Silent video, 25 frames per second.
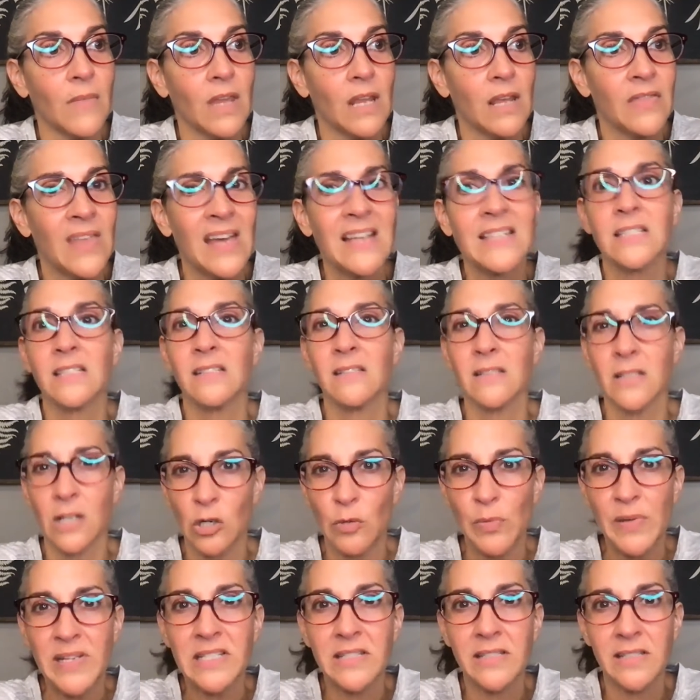that's a little
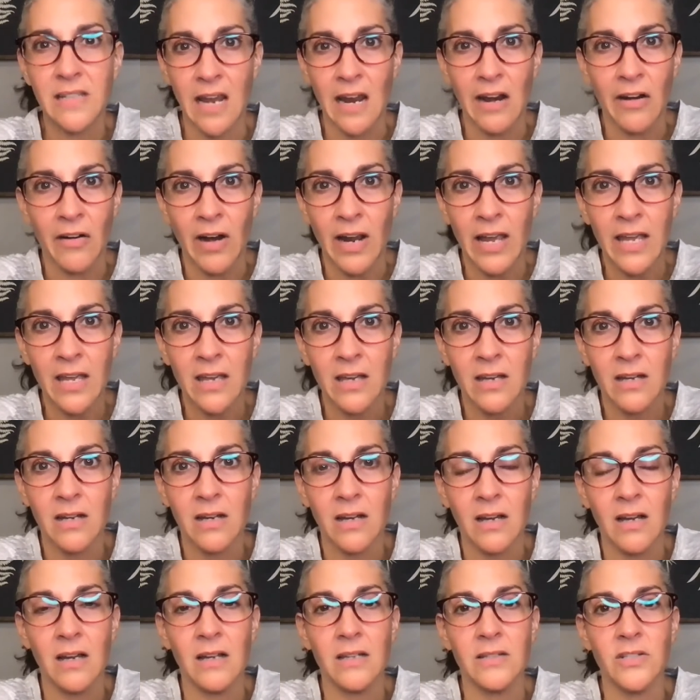bit scary.
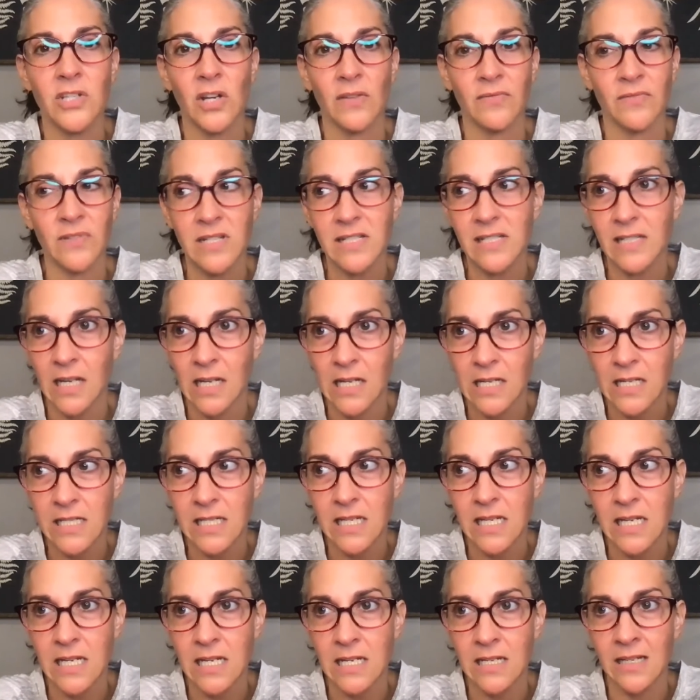Jeffrey's
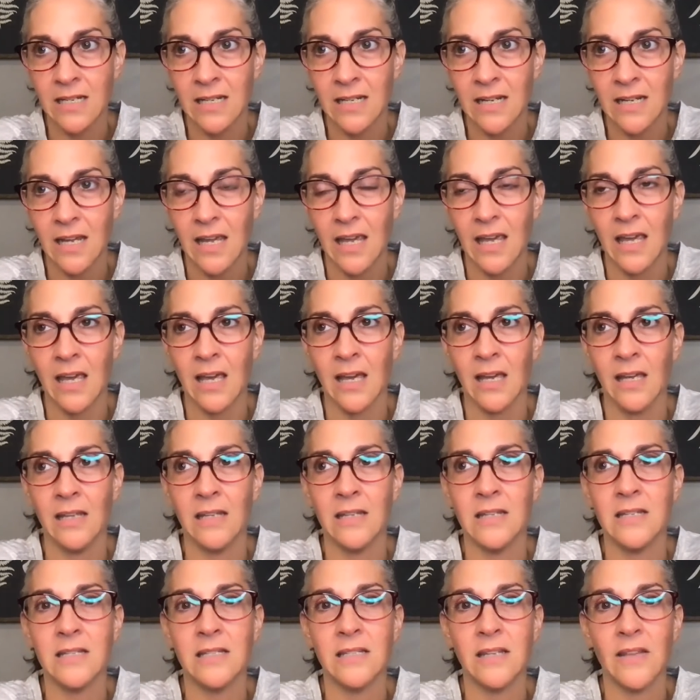19,
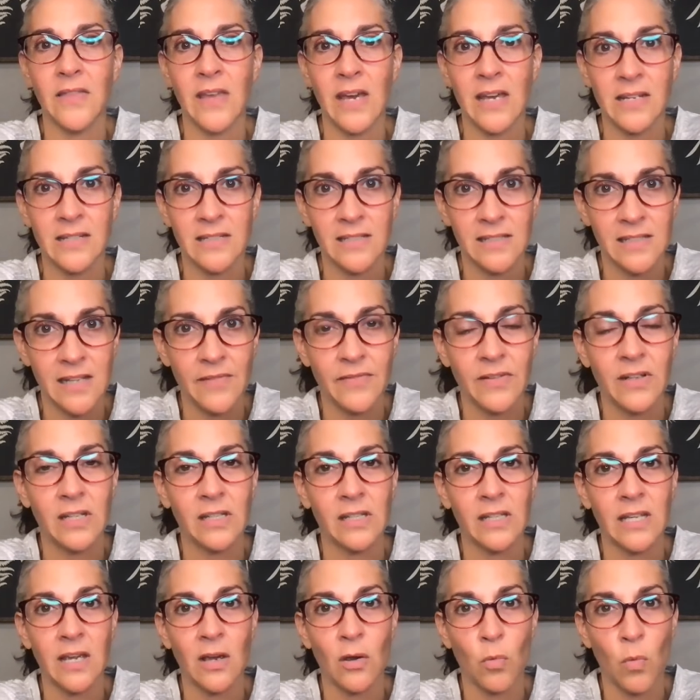and that is
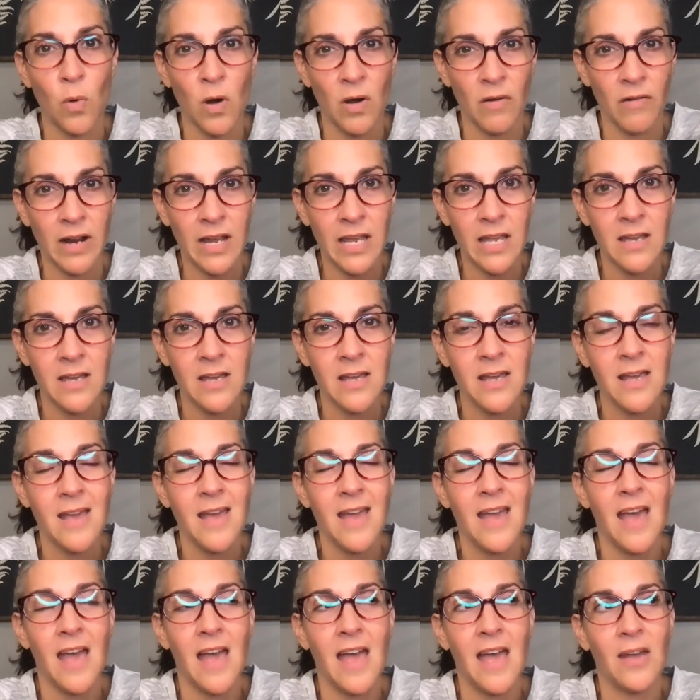definitely a worry.
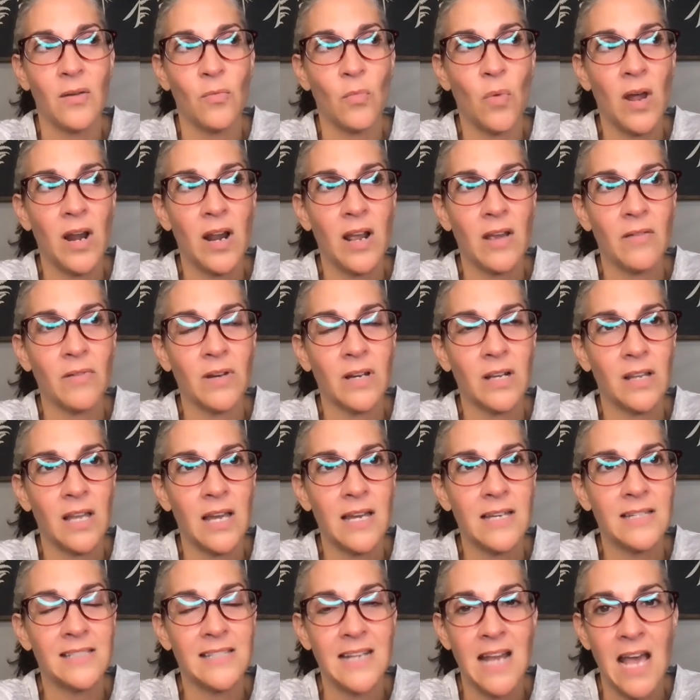And what I
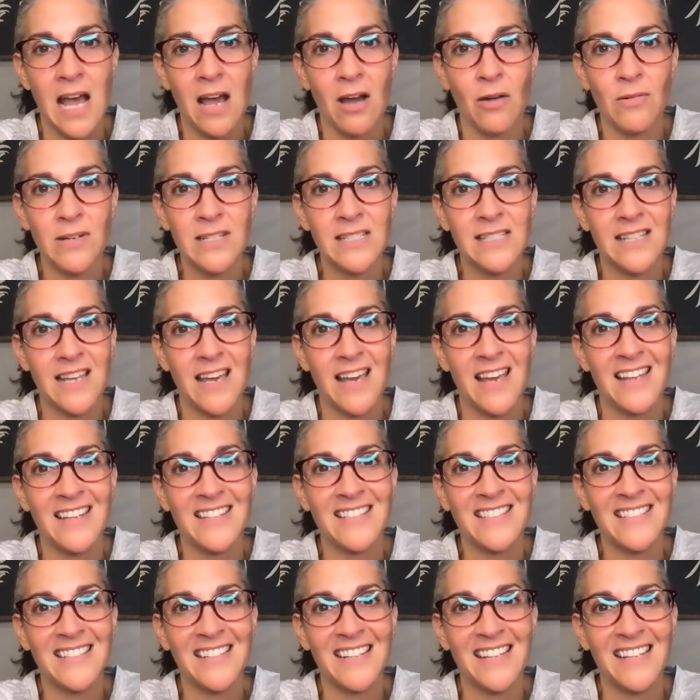realize now is that,
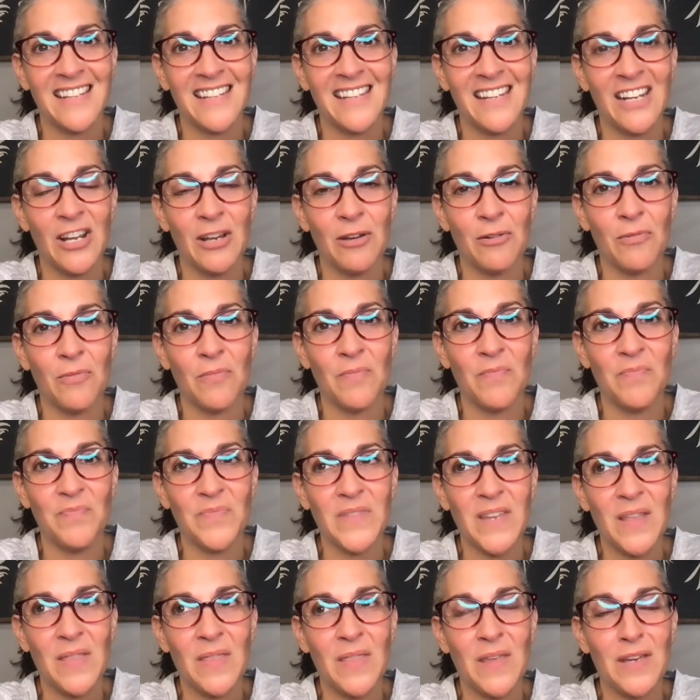
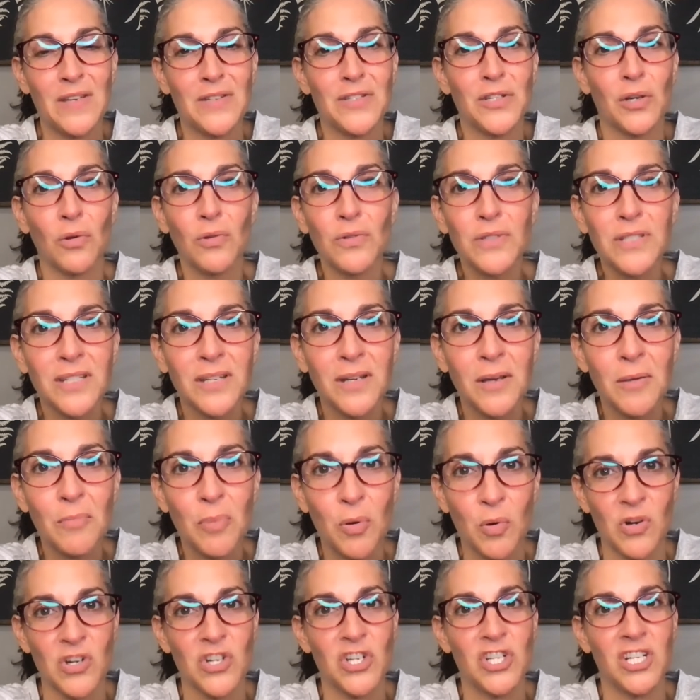the adult
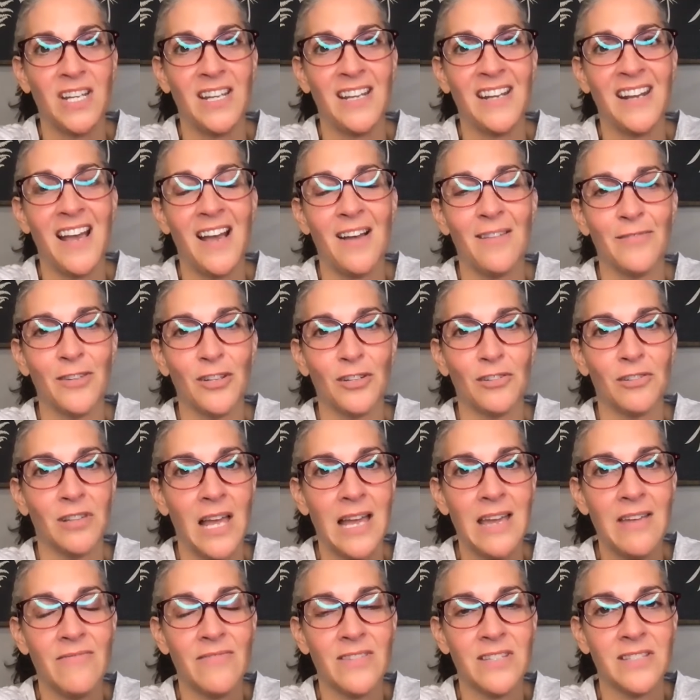portion of your
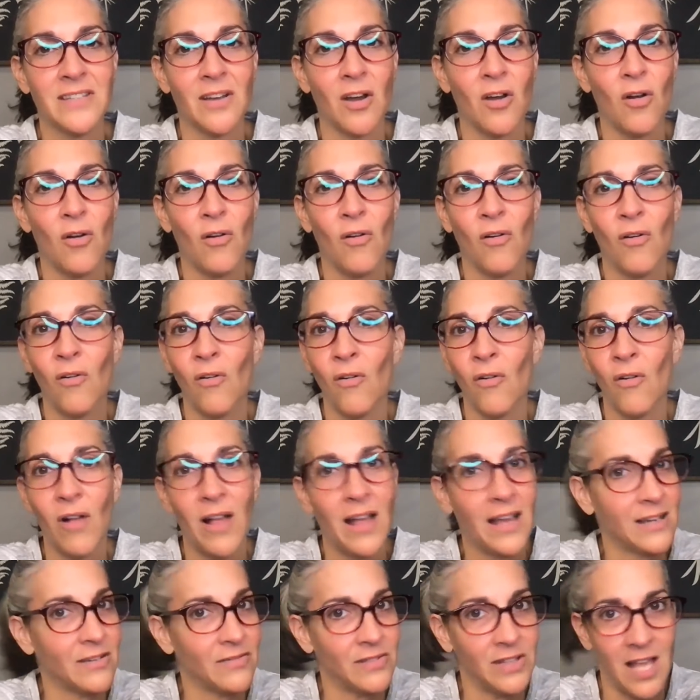life is a whole
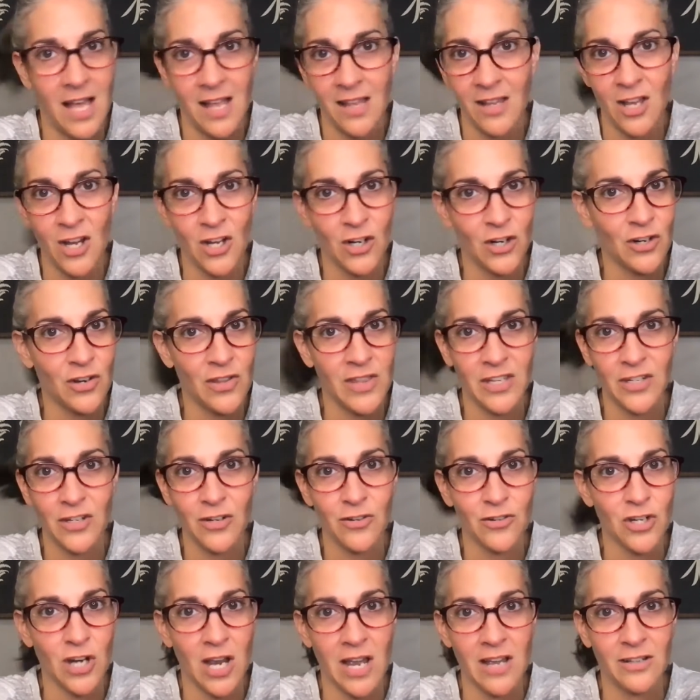heck of a lot longer than your
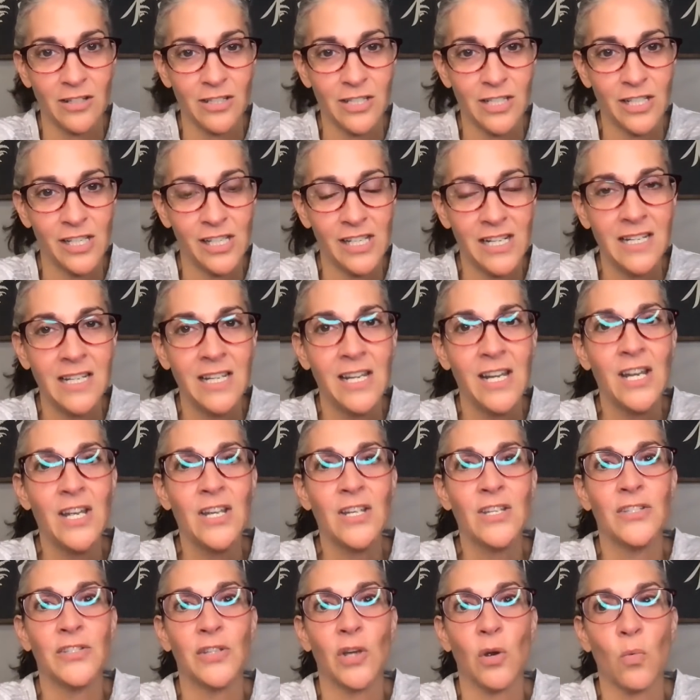childhood.
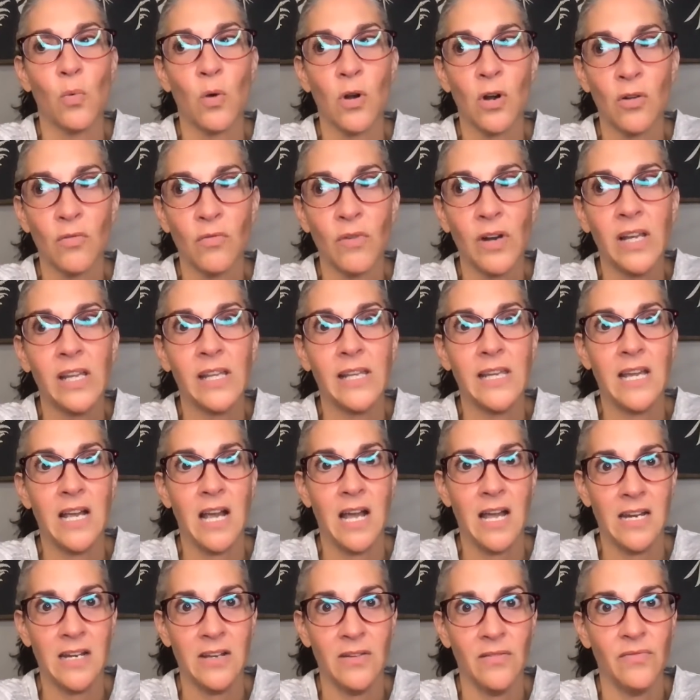So we're really
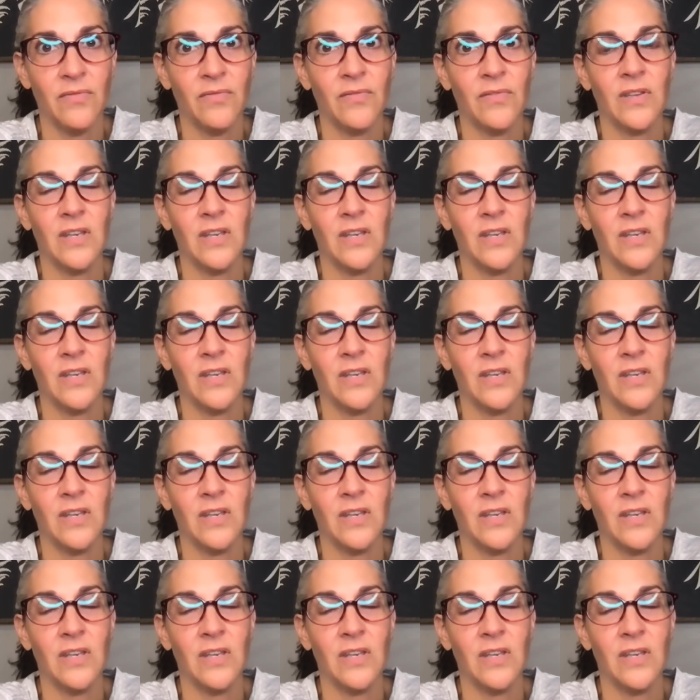kind of